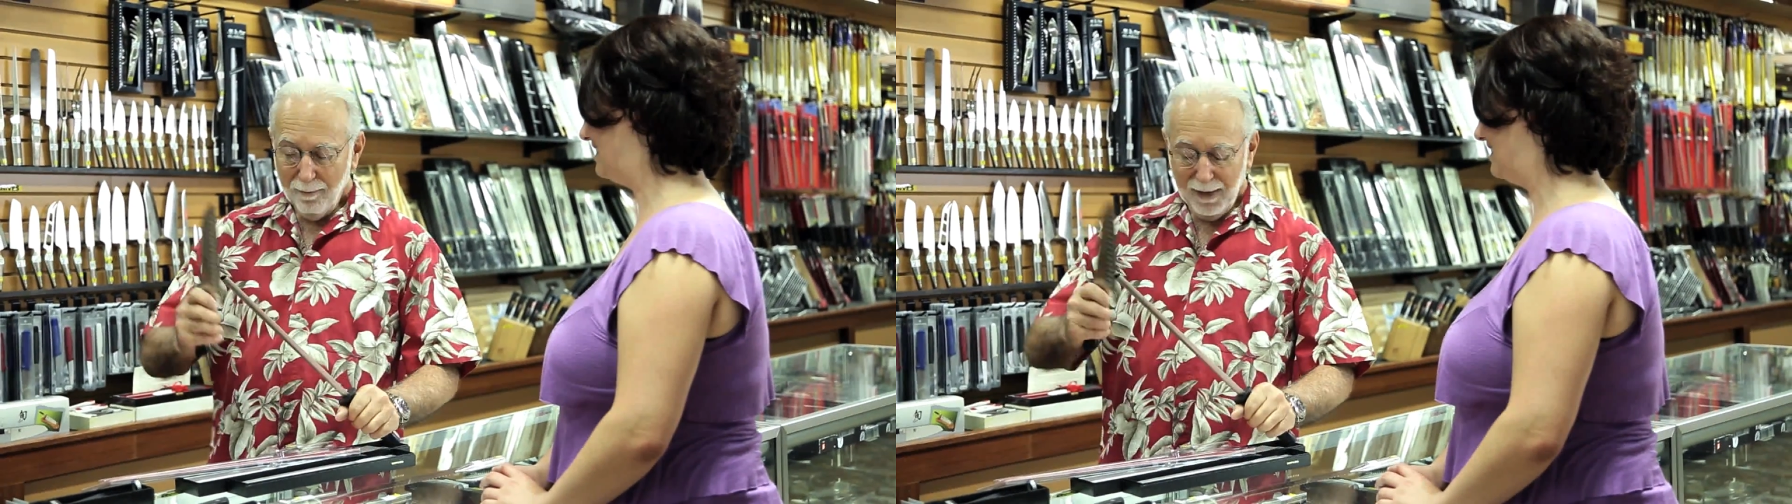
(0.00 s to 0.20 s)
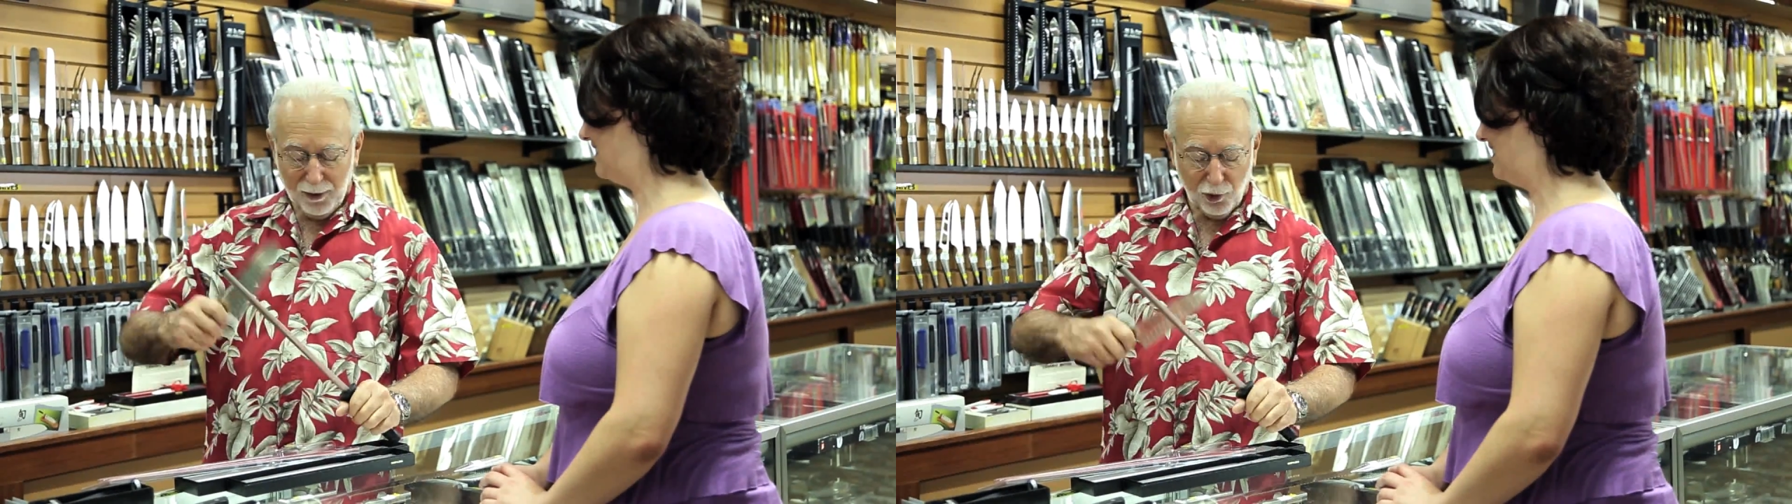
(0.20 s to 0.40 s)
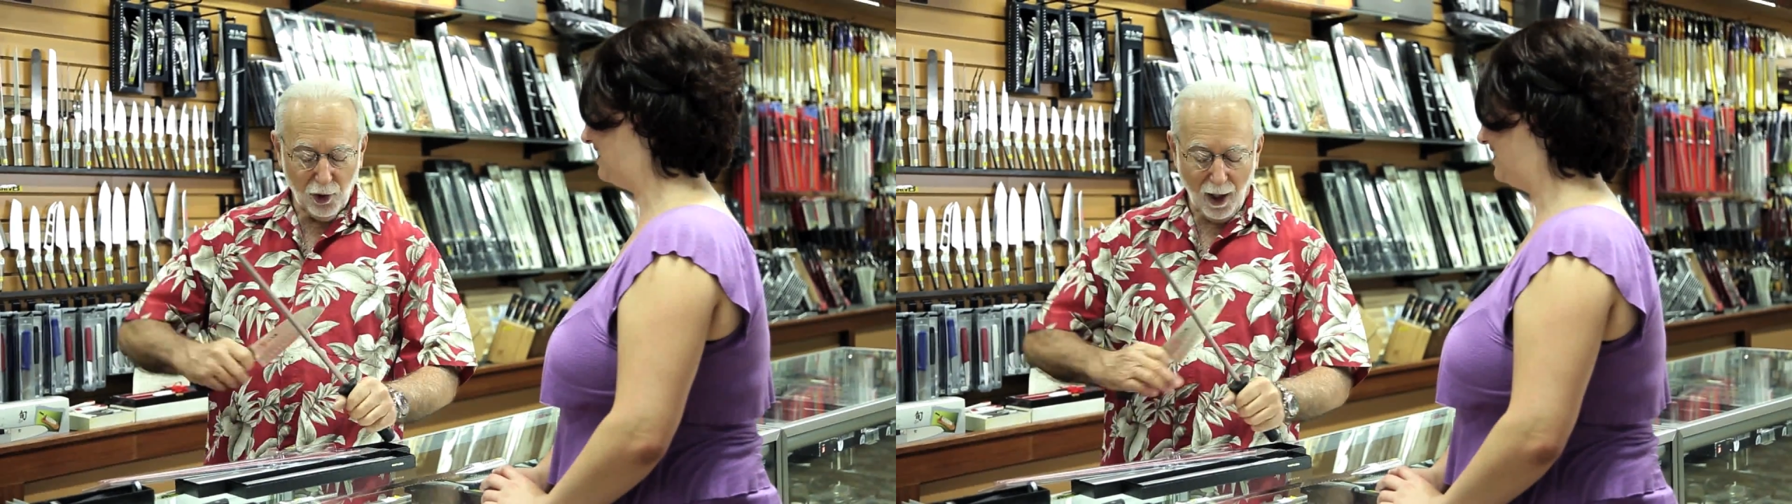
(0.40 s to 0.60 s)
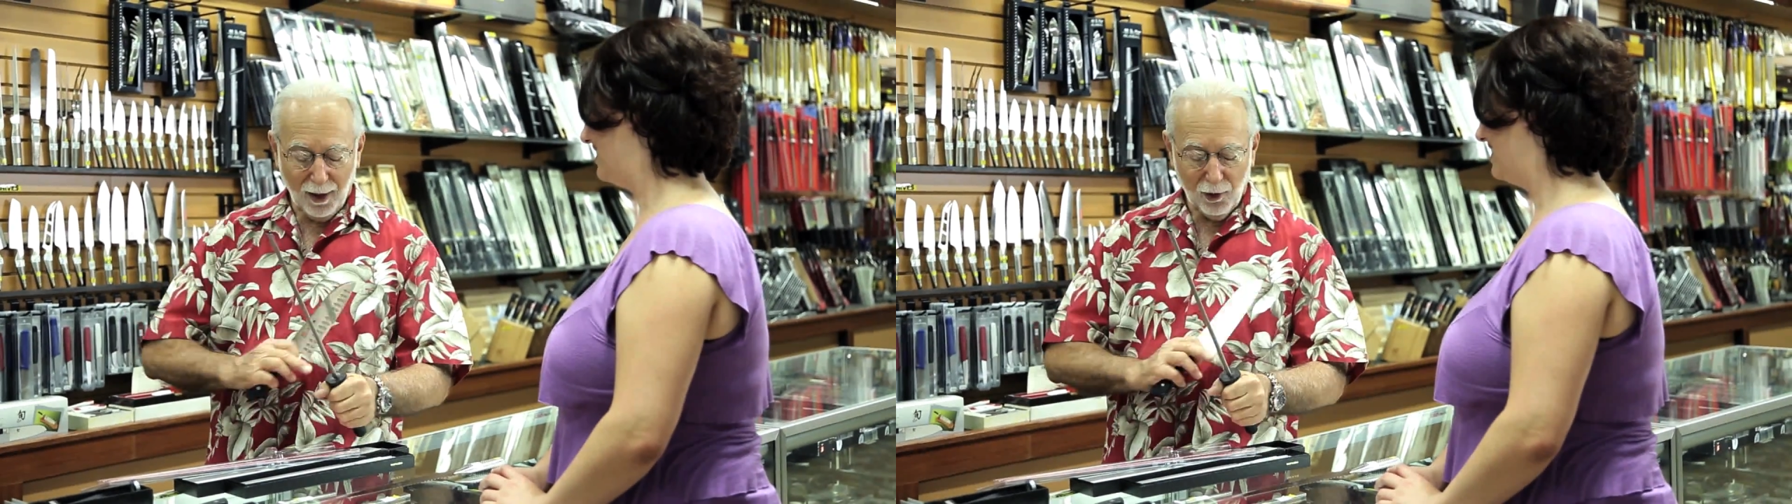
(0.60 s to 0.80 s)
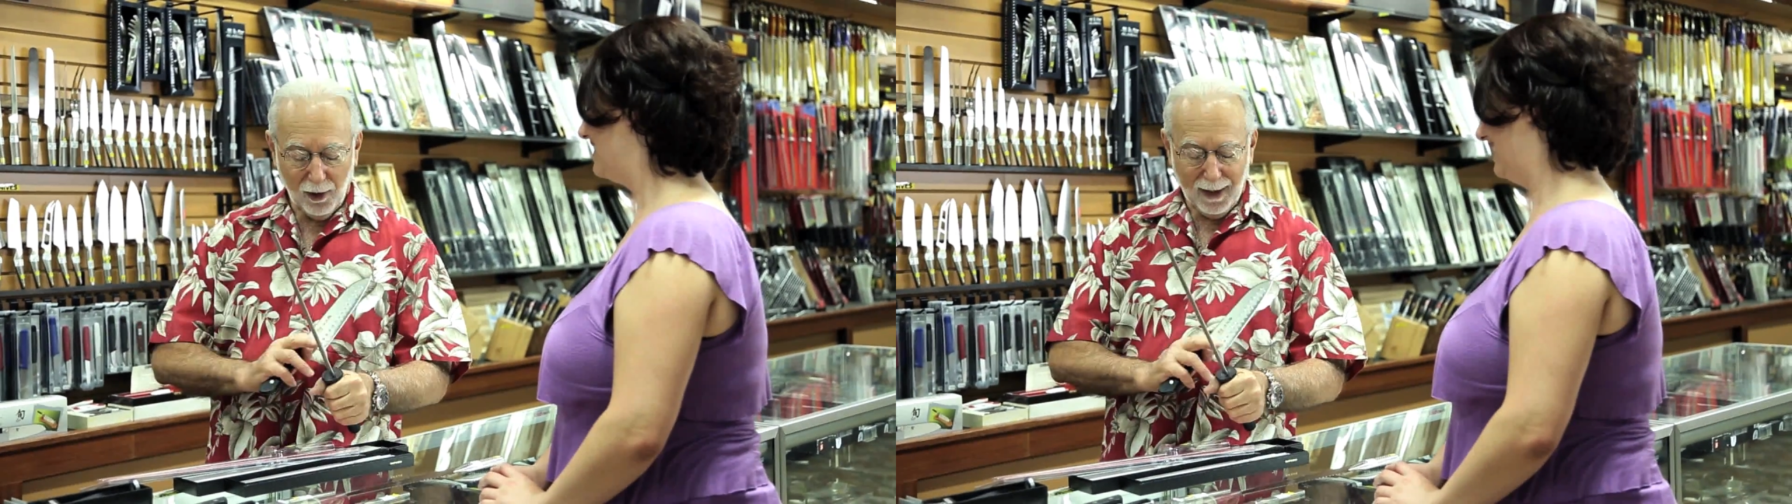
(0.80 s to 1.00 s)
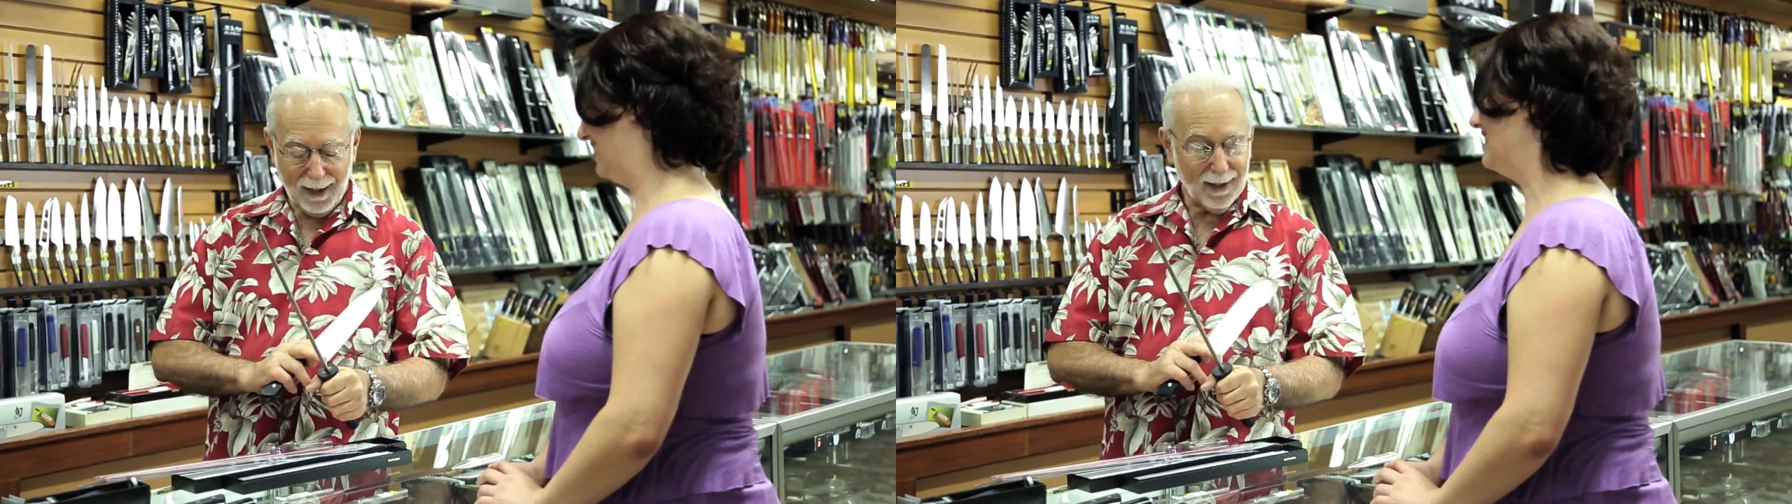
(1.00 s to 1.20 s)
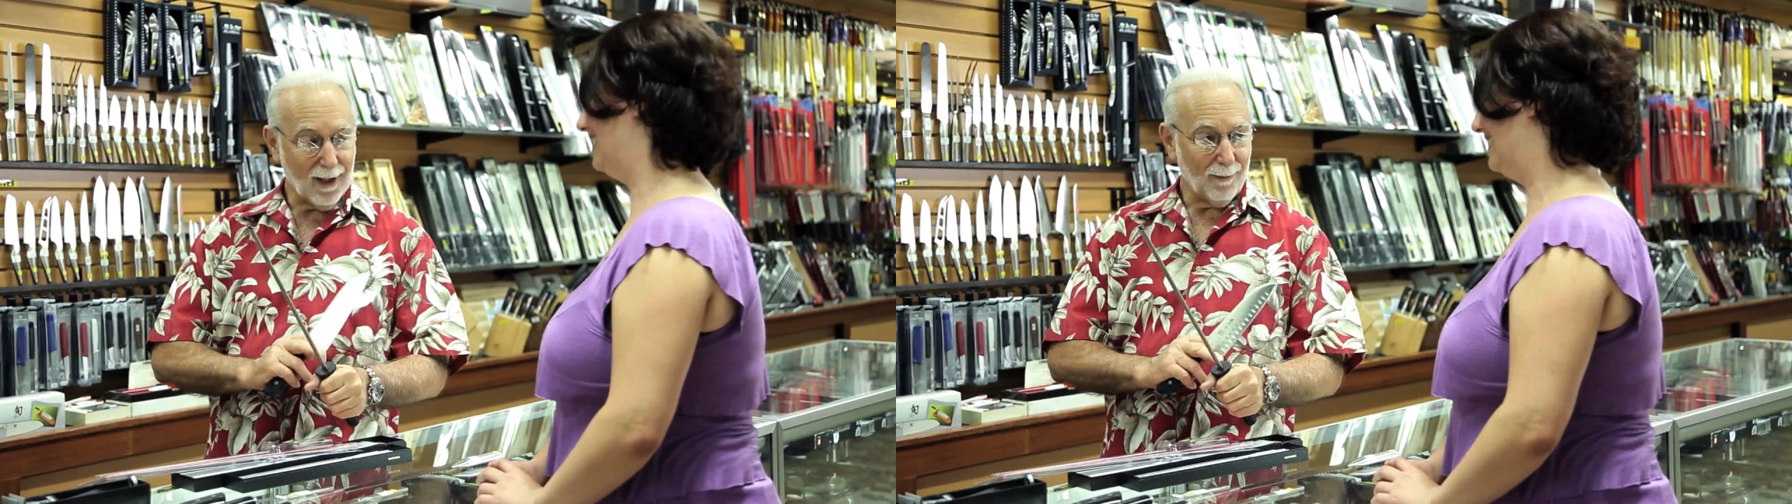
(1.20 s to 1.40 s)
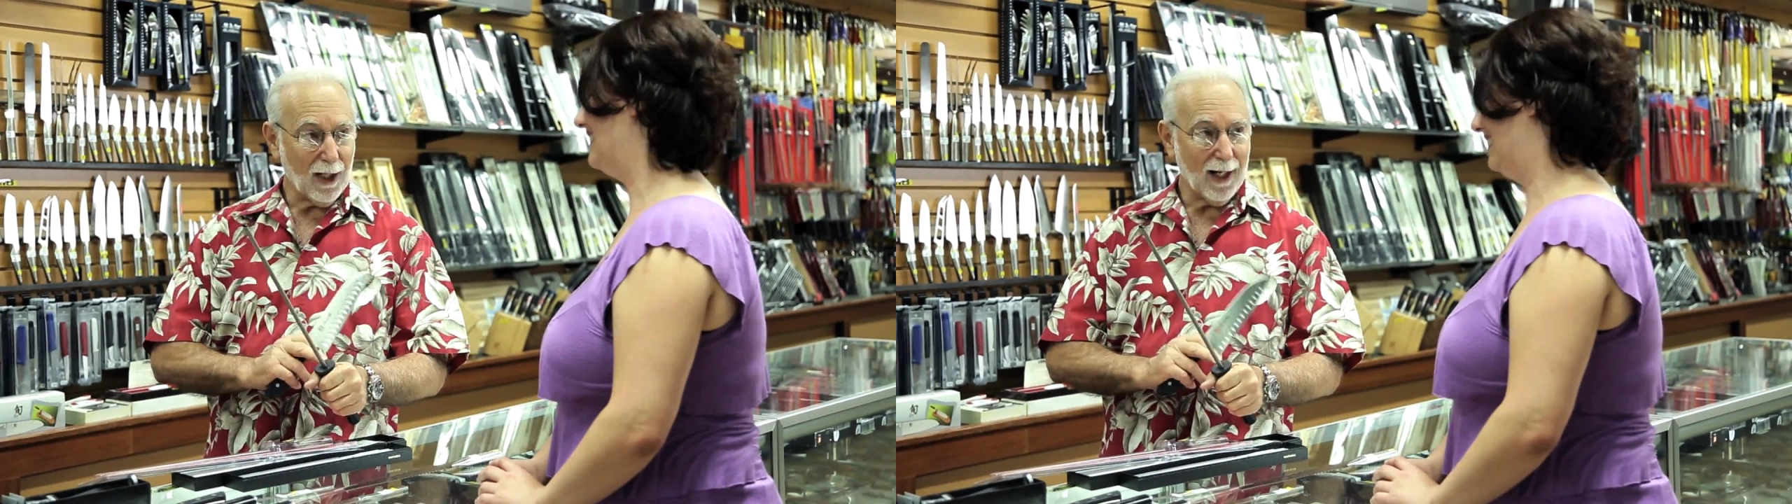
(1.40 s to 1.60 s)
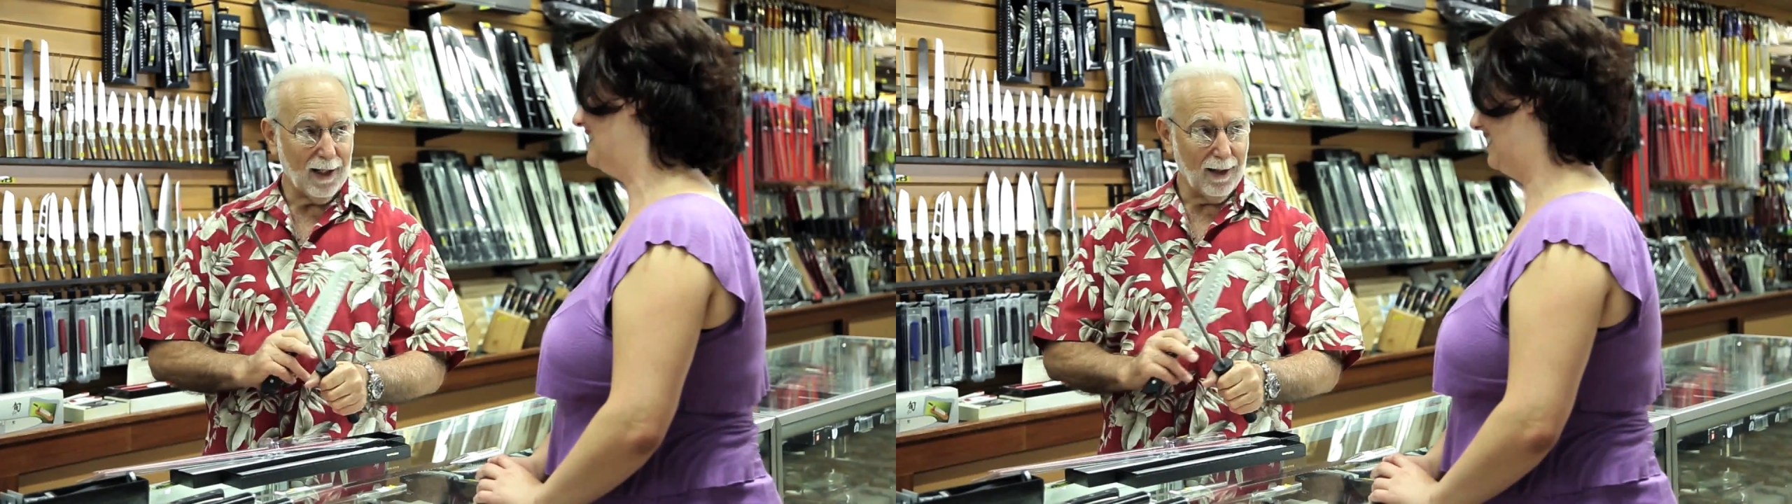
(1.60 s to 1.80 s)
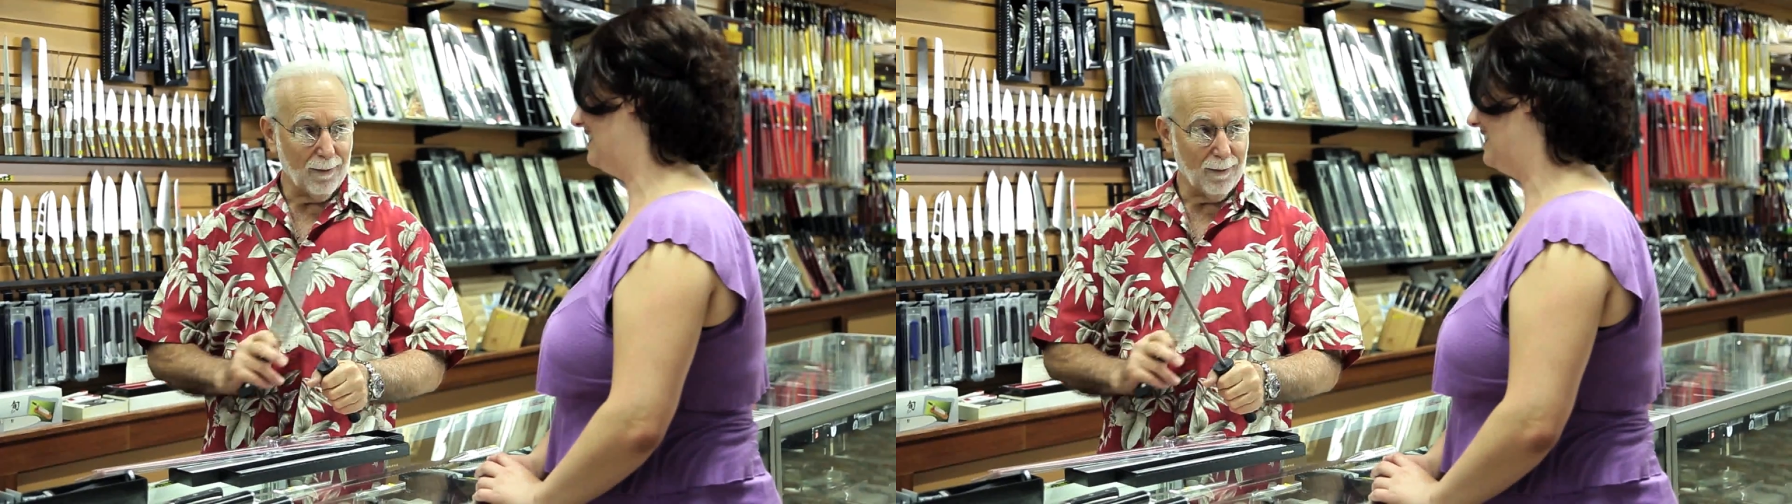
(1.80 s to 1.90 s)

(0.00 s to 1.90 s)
misjudge and they end up cutting